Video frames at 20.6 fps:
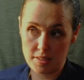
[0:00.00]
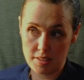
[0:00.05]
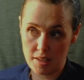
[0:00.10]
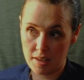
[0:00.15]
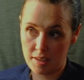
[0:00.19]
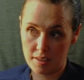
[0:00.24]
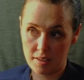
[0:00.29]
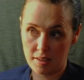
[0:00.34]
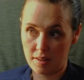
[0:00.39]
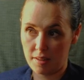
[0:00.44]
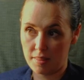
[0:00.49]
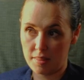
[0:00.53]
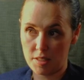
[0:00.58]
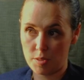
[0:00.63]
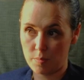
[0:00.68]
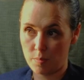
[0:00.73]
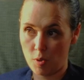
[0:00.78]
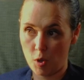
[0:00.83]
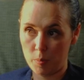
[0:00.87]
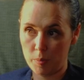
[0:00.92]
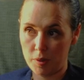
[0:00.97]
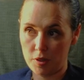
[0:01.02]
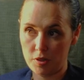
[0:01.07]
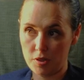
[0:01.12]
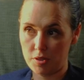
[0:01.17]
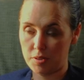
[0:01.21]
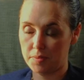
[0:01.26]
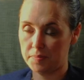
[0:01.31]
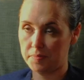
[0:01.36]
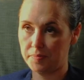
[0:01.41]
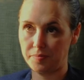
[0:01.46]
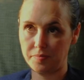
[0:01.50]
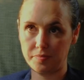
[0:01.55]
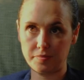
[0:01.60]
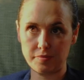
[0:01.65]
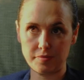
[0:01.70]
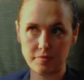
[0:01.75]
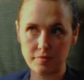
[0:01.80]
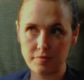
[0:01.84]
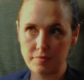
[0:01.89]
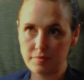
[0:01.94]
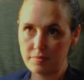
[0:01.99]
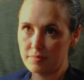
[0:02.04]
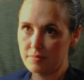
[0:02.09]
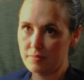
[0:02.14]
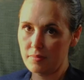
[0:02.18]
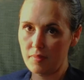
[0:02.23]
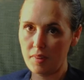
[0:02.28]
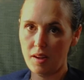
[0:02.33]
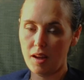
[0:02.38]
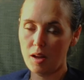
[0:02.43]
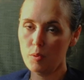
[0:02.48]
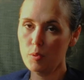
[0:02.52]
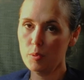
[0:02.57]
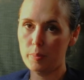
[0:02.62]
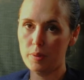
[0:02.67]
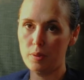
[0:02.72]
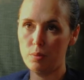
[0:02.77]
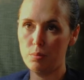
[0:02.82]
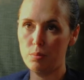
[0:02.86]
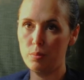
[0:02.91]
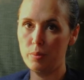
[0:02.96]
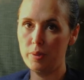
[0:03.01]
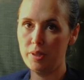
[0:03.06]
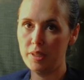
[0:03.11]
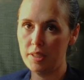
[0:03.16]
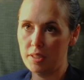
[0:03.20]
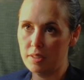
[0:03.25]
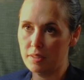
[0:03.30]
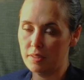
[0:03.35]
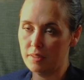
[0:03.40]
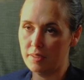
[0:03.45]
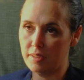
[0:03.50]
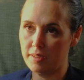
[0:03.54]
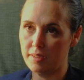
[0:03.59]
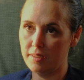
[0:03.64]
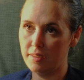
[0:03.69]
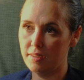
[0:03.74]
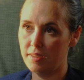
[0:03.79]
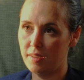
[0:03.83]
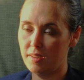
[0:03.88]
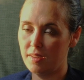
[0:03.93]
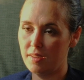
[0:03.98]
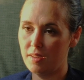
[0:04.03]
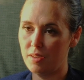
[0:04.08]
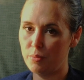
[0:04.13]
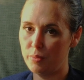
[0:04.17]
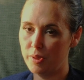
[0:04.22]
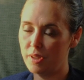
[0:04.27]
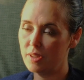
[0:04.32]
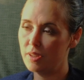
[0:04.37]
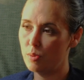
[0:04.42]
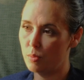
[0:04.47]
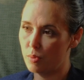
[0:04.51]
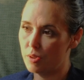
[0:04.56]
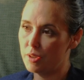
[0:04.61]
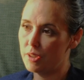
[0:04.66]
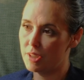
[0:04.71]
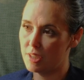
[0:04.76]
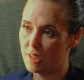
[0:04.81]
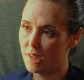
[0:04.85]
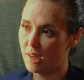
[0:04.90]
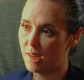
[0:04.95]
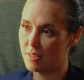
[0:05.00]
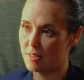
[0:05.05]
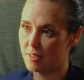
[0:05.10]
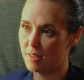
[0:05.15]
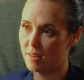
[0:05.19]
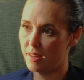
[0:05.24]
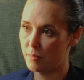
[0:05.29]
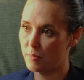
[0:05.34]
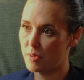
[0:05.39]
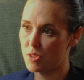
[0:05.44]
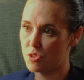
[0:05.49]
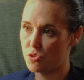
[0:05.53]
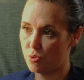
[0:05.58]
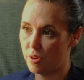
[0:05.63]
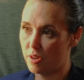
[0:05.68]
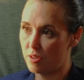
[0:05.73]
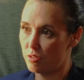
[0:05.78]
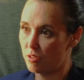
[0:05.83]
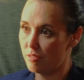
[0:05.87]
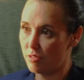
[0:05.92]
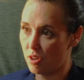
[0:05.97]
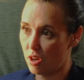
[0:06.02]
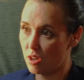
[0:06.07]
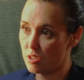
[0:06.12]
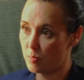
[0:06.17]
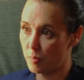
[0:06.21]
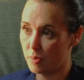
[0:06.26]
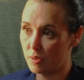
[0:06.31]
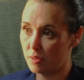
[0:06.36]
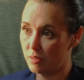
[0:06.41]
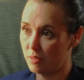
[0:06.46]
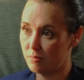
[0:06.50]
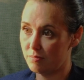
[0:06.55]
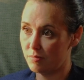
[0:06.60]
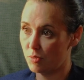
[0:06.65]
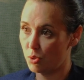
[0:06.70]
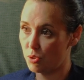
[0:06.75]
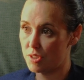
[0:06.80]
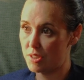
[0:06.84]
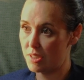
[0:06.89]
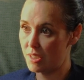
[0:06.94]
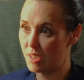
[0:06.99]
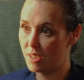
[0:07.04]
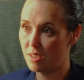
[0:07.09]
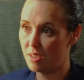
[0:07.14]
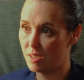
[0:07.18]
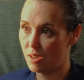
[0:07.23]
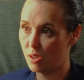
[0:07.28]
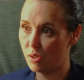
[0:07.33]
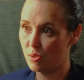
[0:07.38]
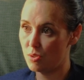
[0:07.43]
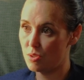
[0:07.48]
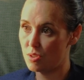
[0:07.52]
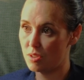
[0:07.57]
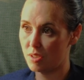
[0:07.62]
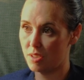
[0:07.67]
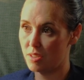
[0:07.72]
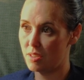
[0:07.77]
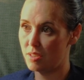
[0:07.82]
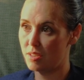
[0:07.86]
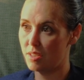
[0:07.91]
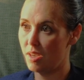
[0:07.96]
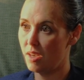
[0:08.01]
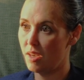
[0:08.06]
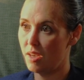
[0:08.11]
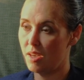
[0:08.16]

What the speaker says: setting in at this moment, I would be really, really worried as an administrator of a hospital or CEOs, because